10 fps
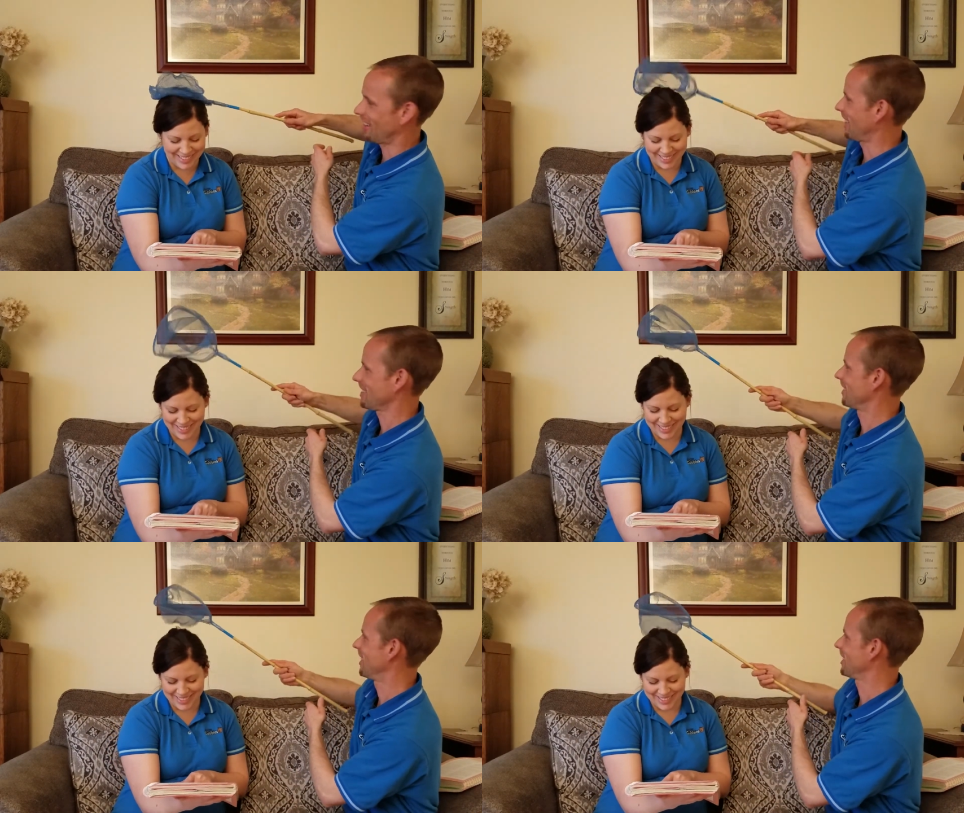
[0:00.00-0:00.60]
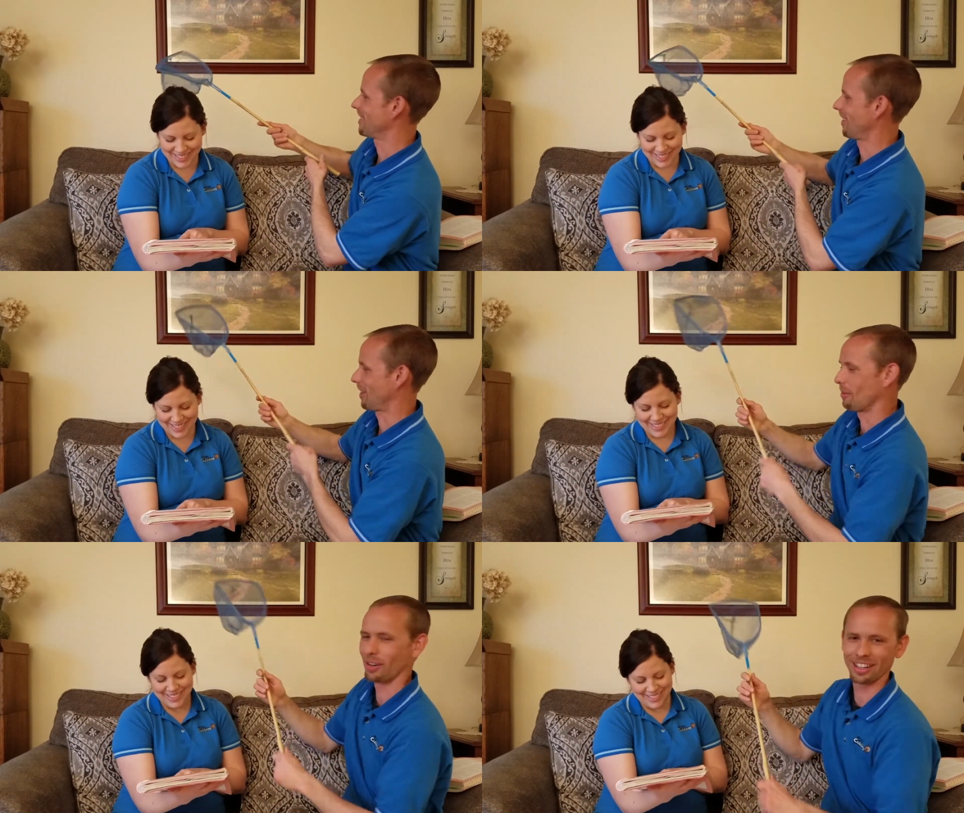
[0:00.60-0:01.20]
Speaker 1: that's that's not gonna
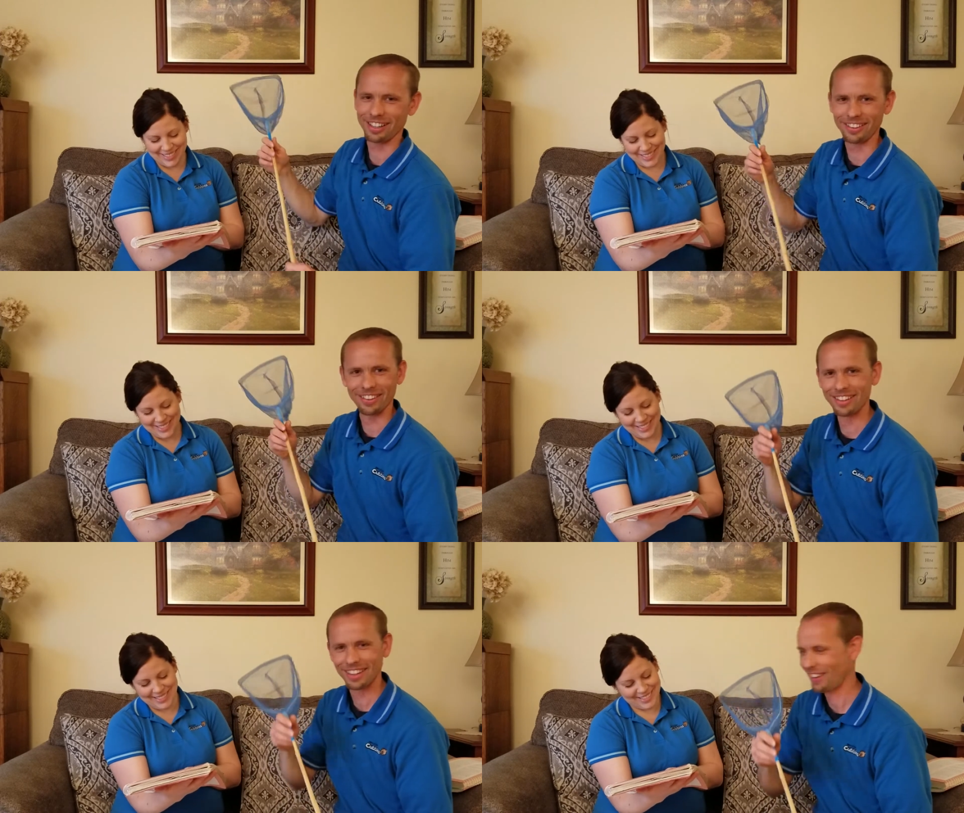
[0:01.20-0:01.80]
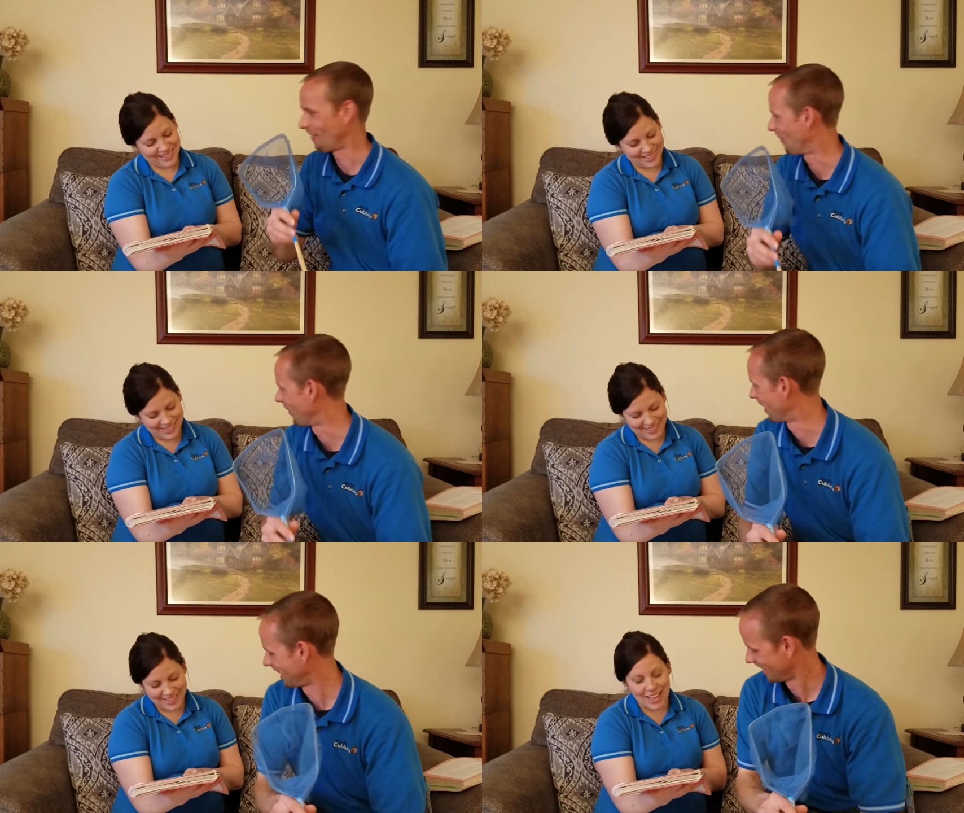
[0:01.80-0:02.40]
work either. That won't
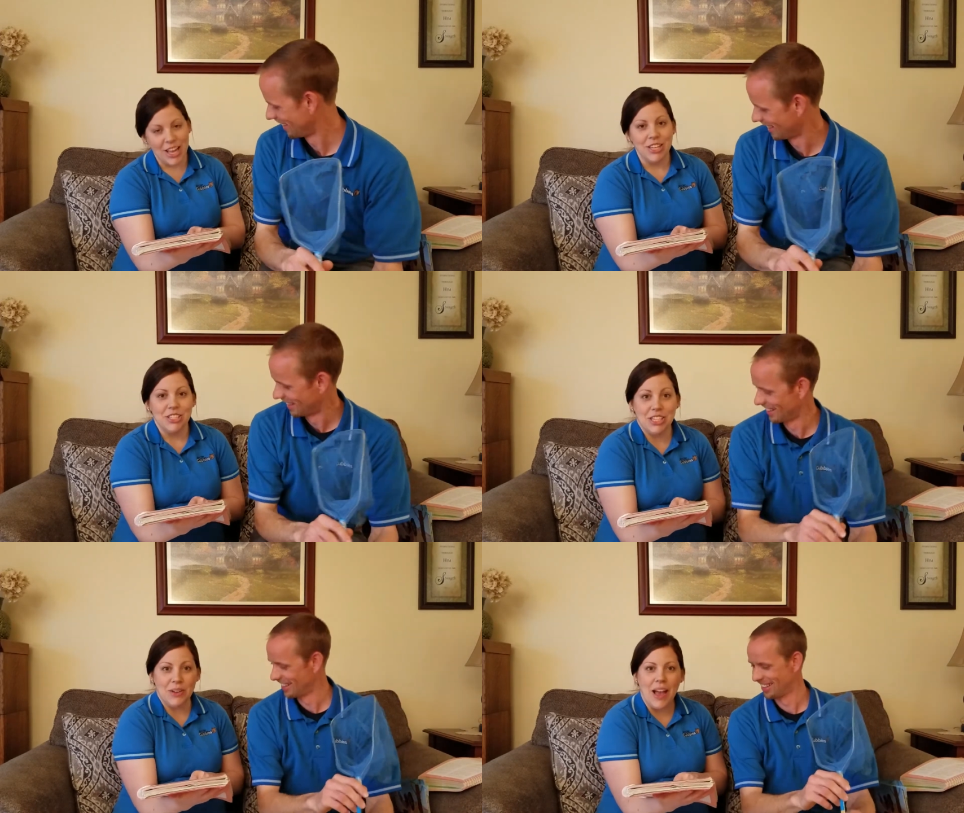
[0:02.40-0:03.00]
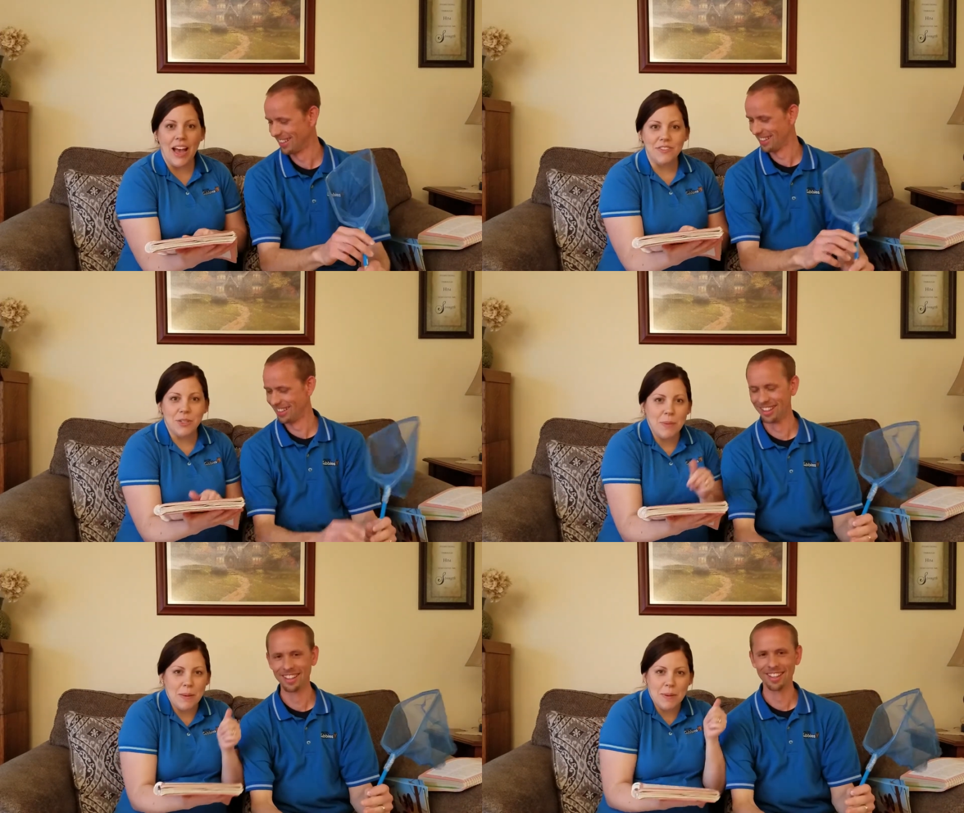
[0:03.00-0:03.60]
work.
Speaker 2: Do you have to
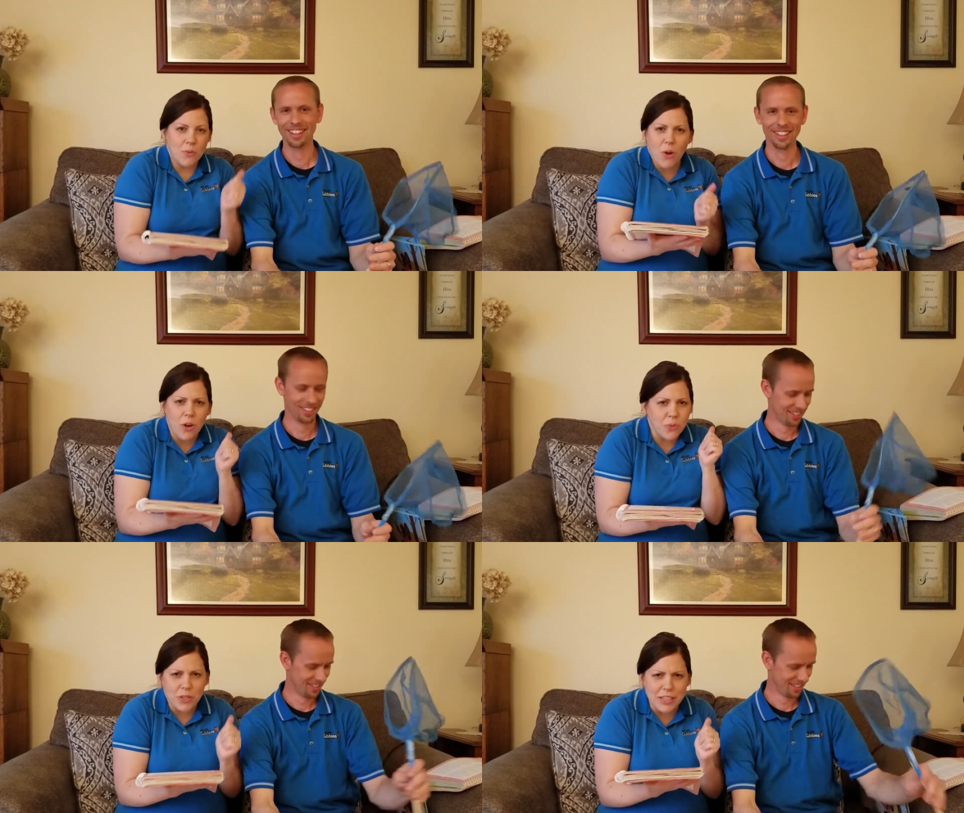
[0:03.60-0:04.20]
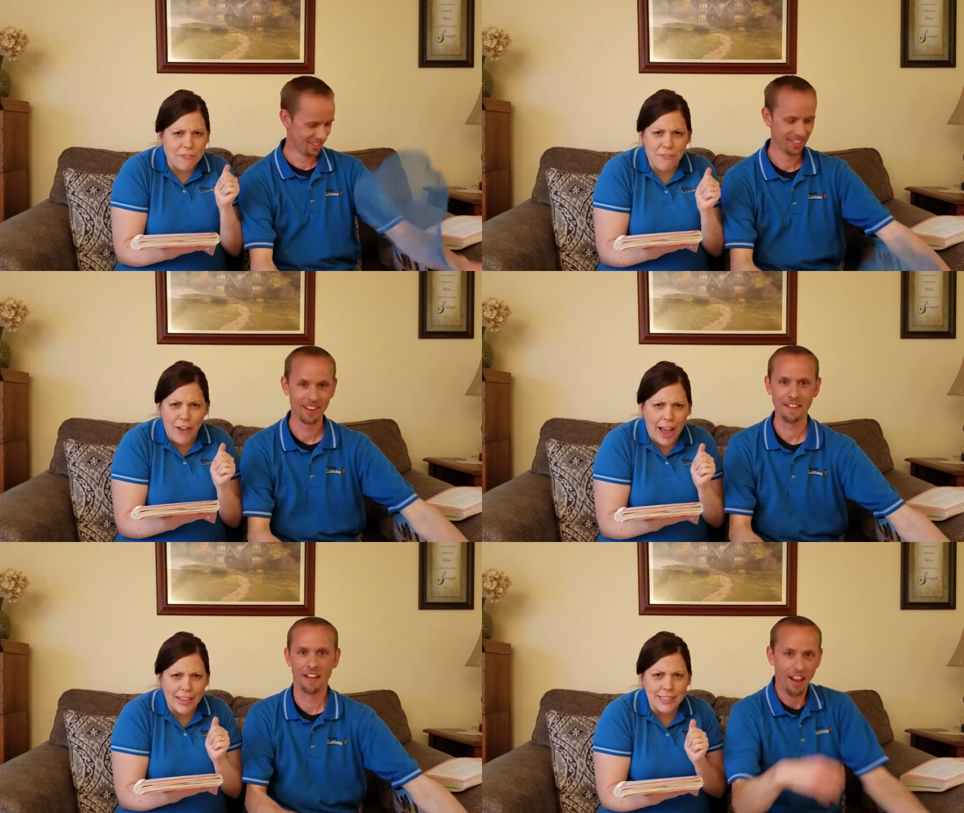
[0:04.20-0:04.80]
maybe run really
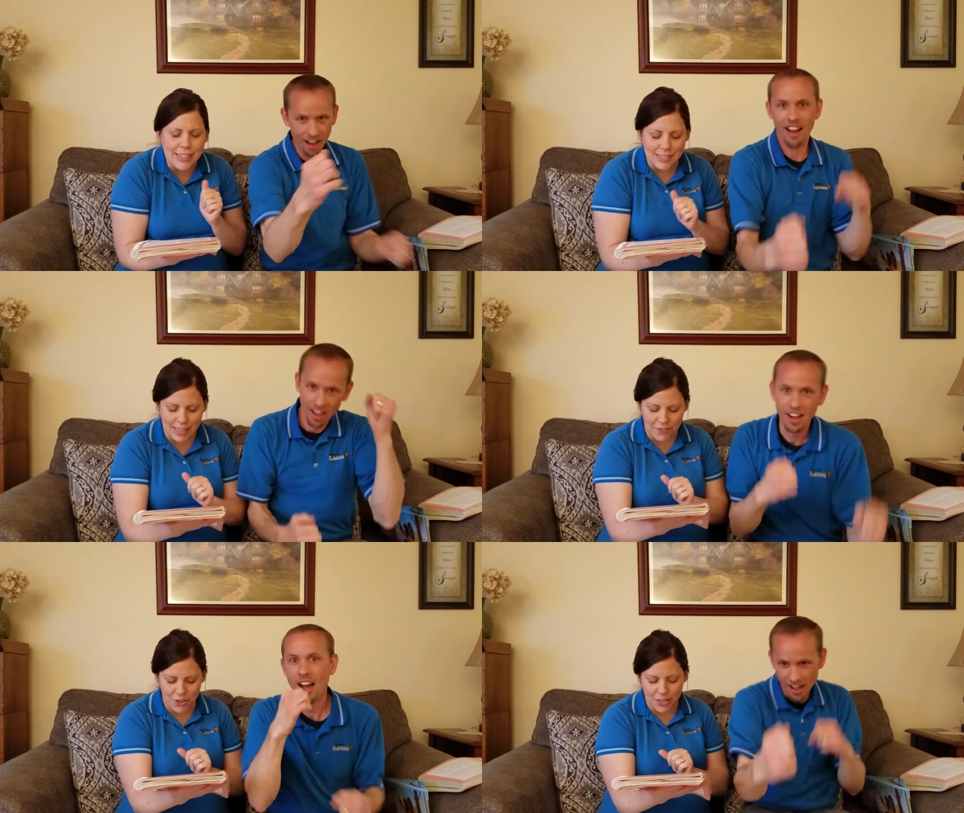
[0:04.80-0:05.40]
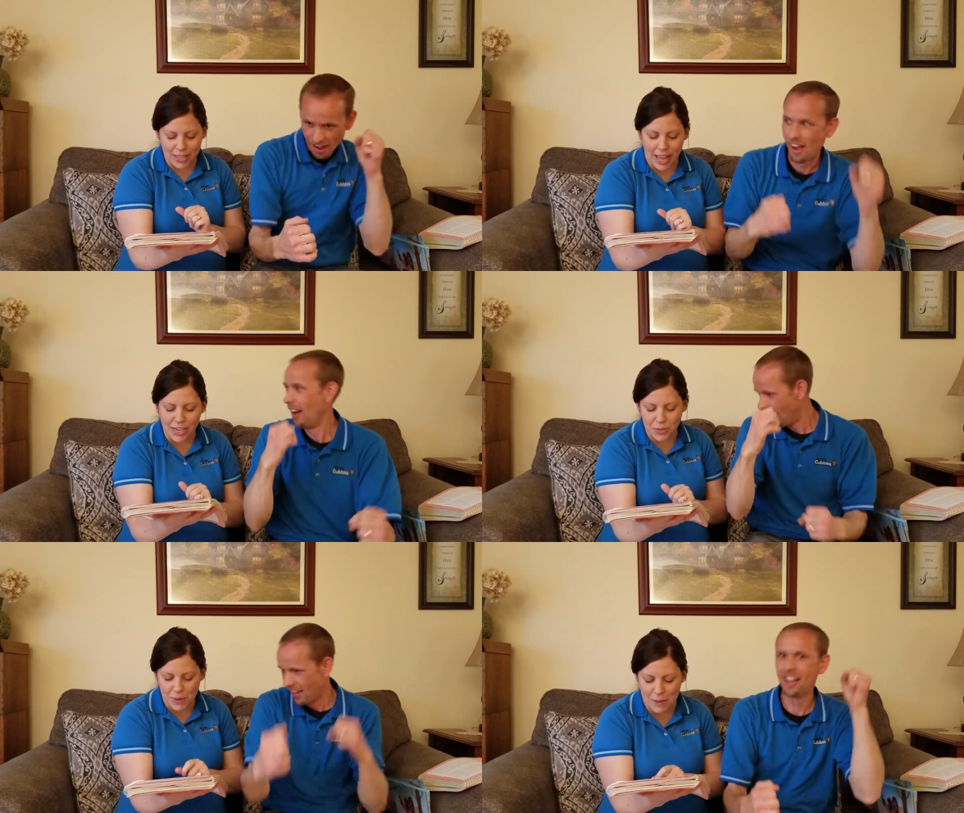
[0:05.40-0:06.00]
fast to see if you can catch
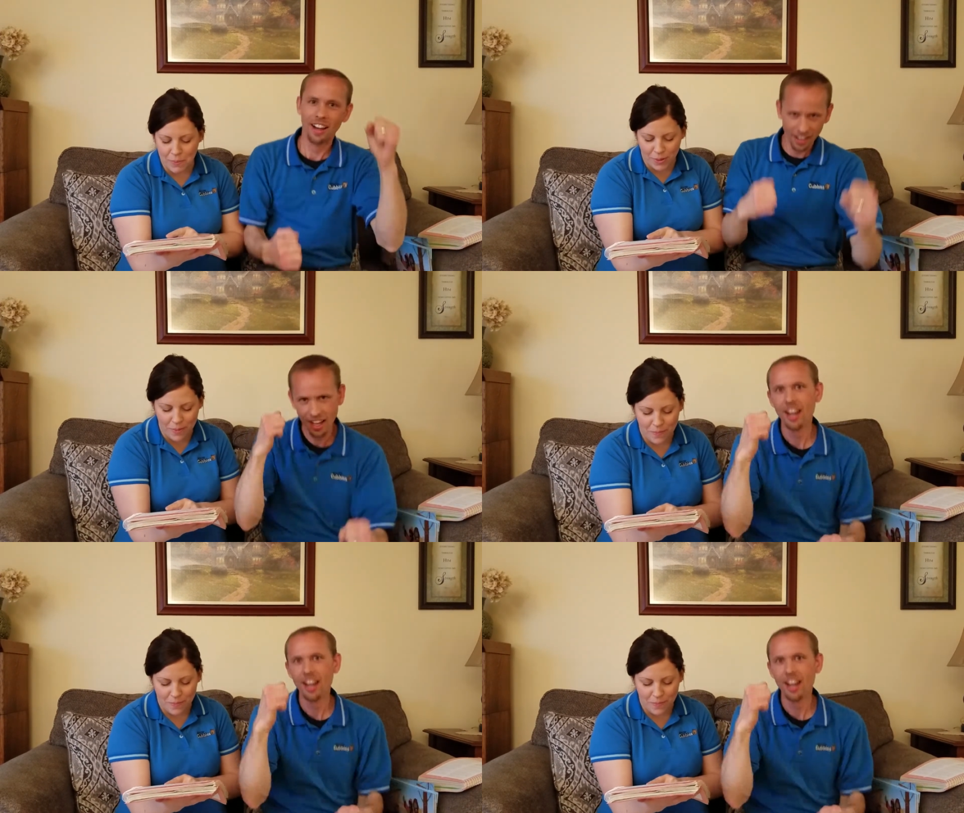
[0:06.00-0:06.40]
people?